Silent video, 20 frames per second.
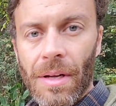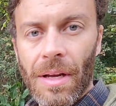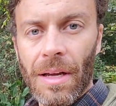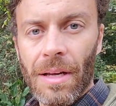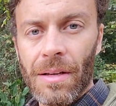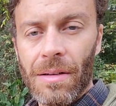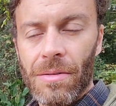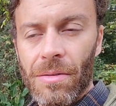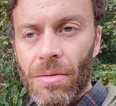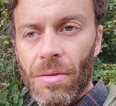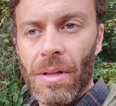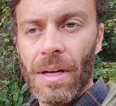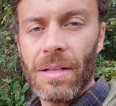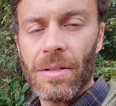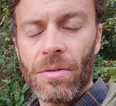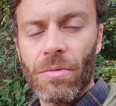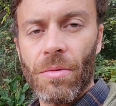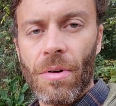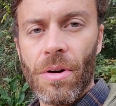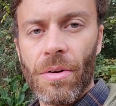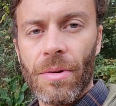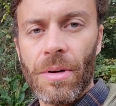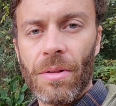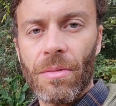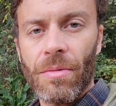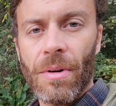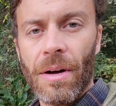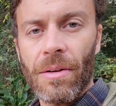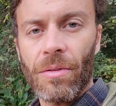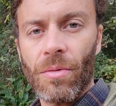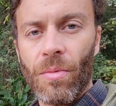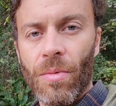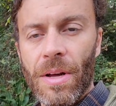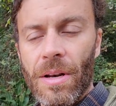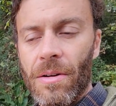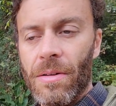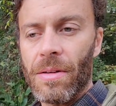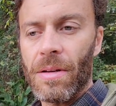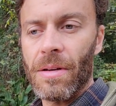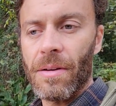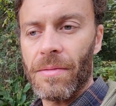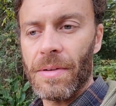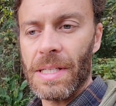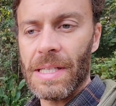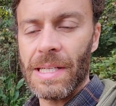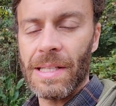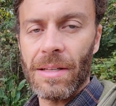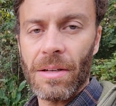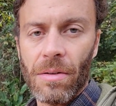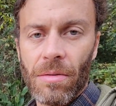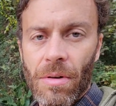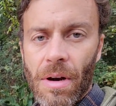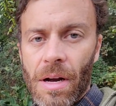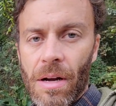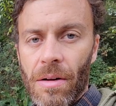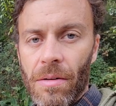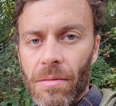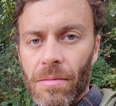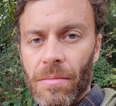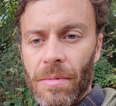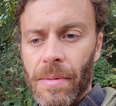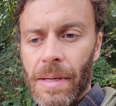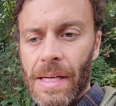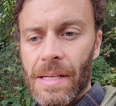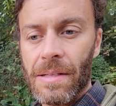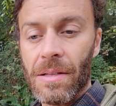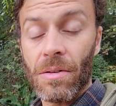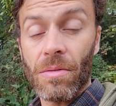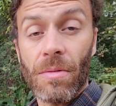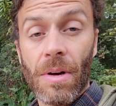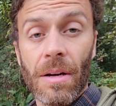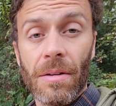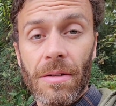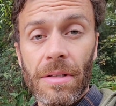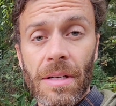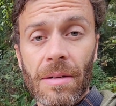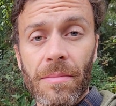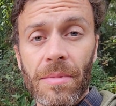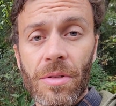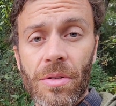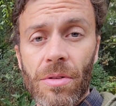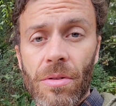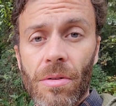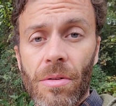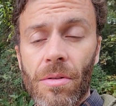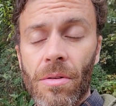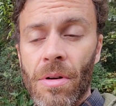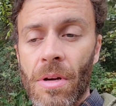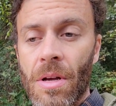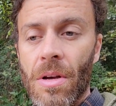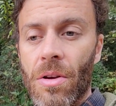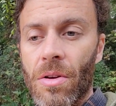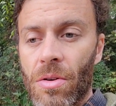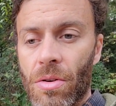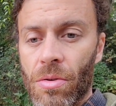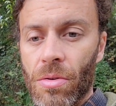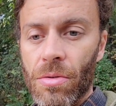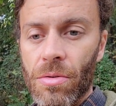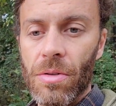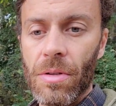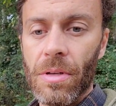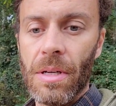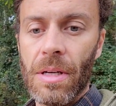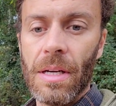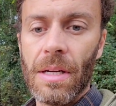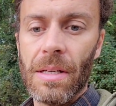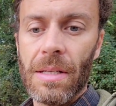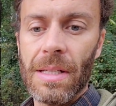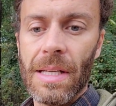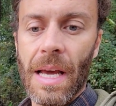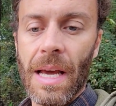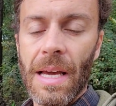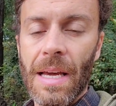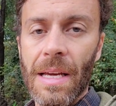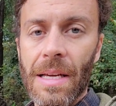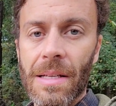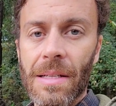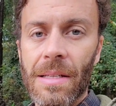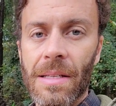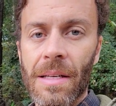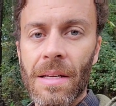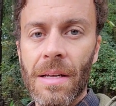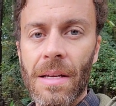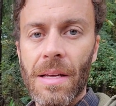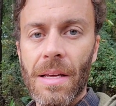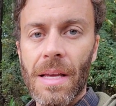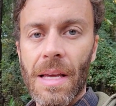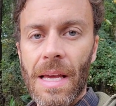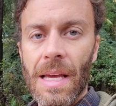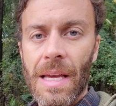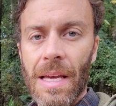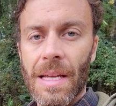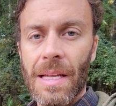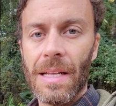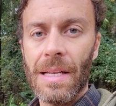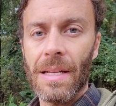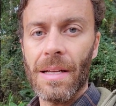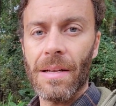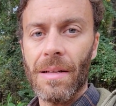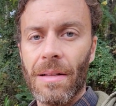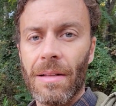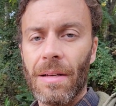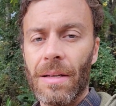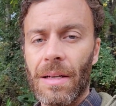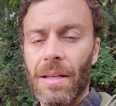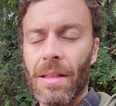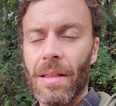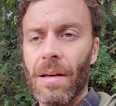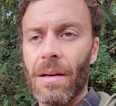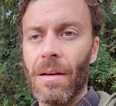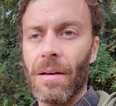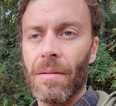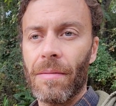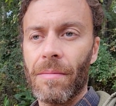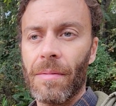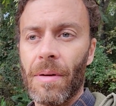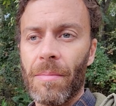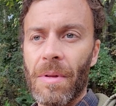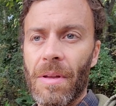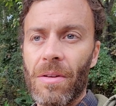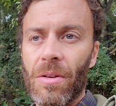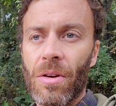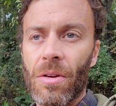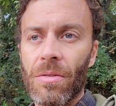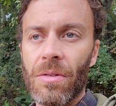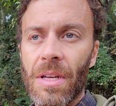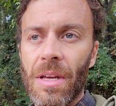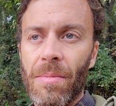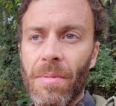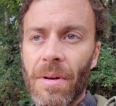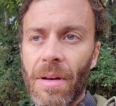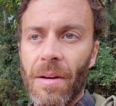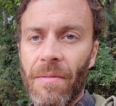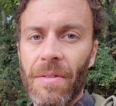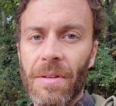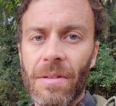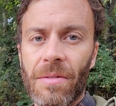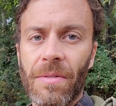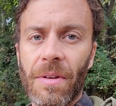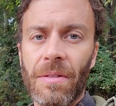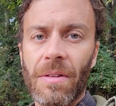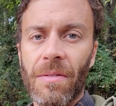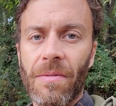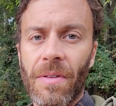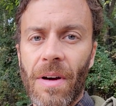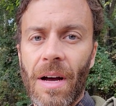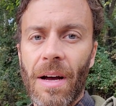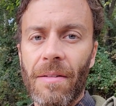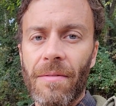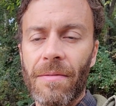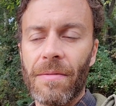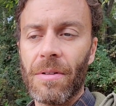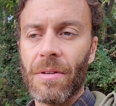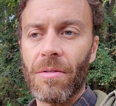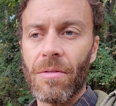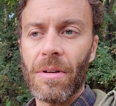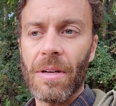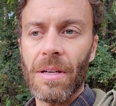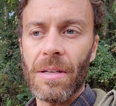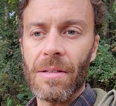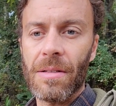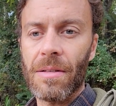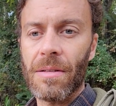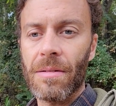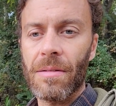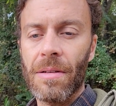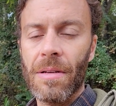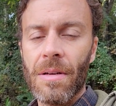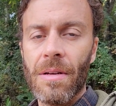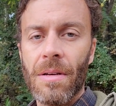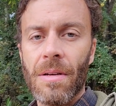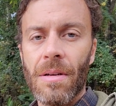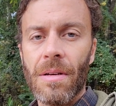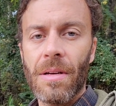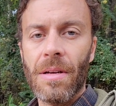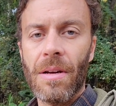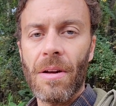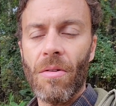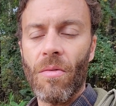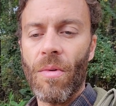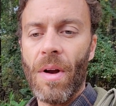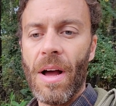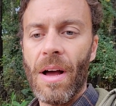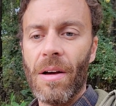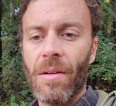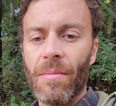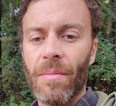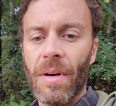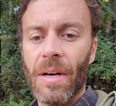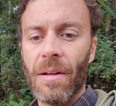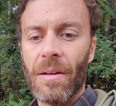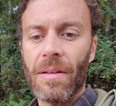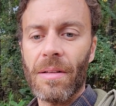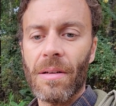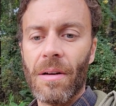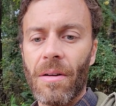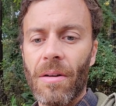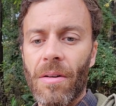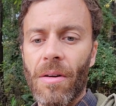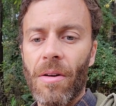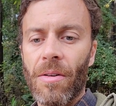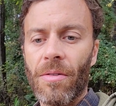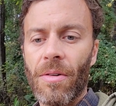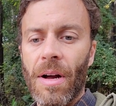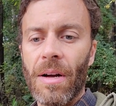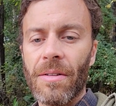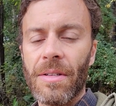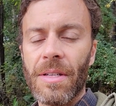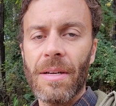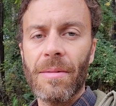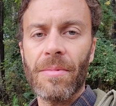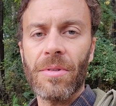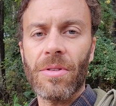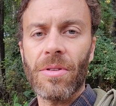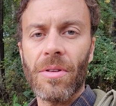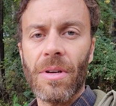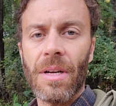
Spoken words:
and do less growing throughout the winter than if it's in the ground, because the ground temperature usually stays in like you go deep enough, it's 55 degrees year round, but our ground temperature